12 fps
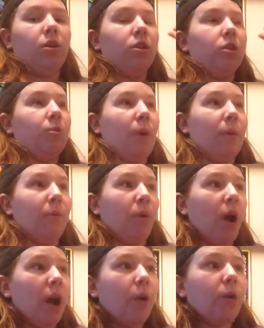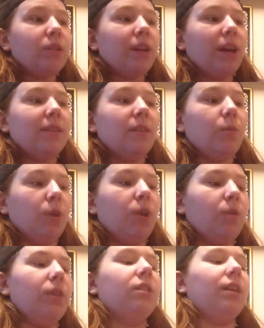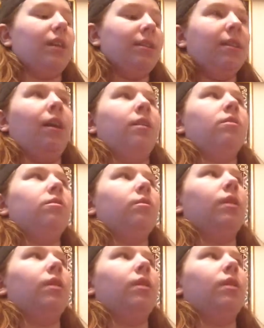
So by prioritizing what you need to get done, so